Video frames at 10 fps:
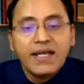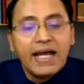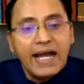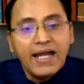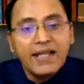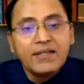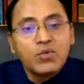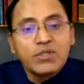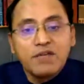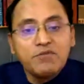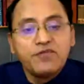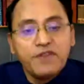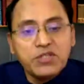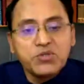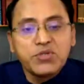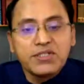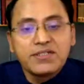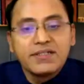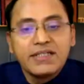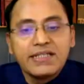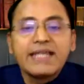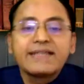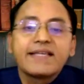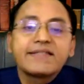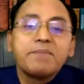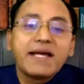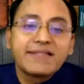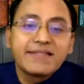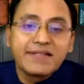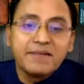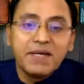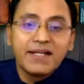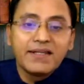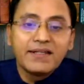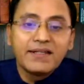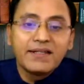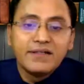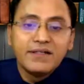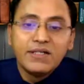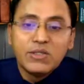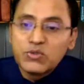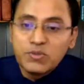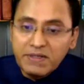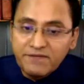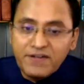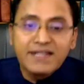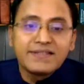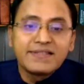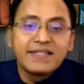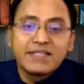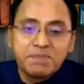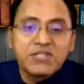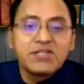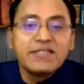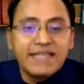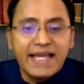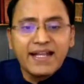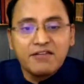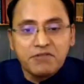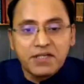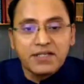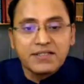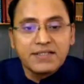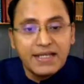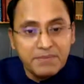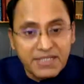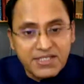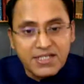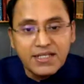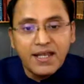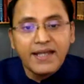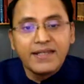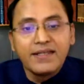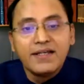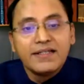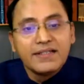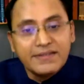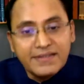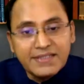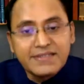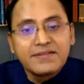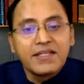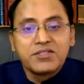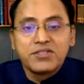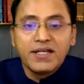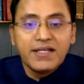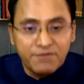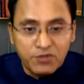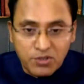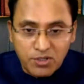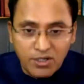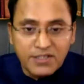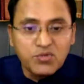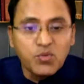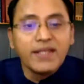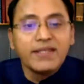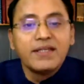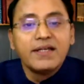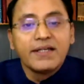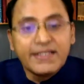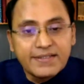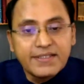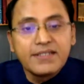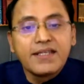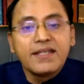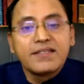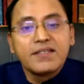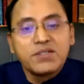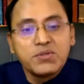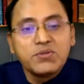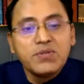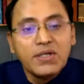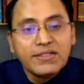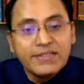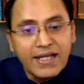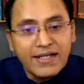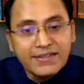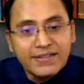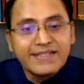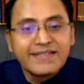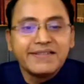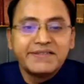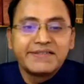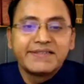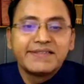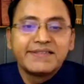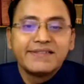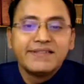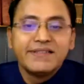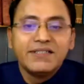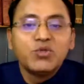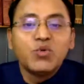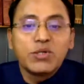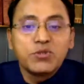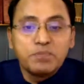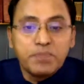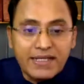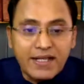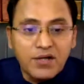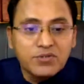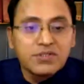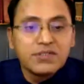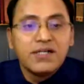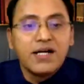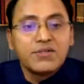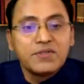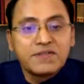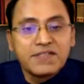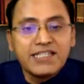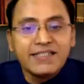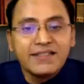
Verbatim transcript: And whatever you feed to it, it takes as the master's command. So my friends, especially the young advocates, I must underline this lecture, if you call it one, is dedicated to young listeners who want to break out onto the scene.